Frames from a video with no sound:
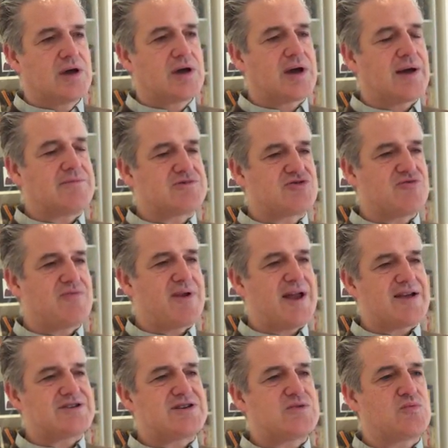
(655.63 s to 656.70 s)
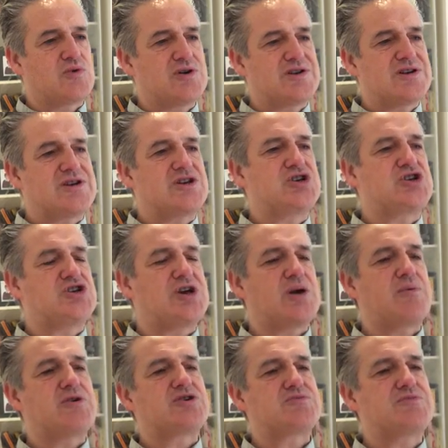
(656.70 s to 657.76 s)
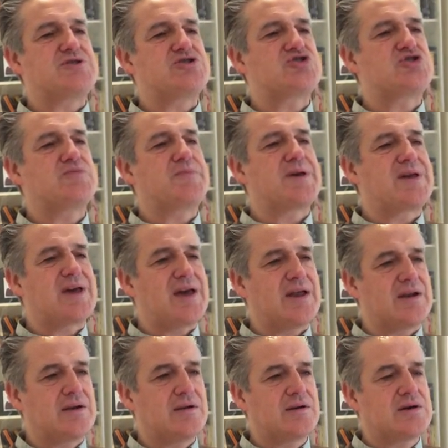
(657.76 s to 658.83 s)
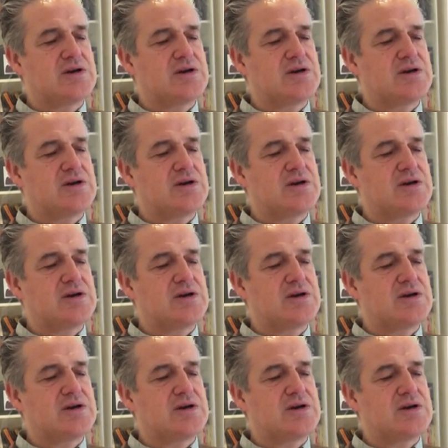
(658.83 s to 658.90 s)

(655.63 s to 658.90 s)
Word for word: comes from the Latin word initia, which means to begin.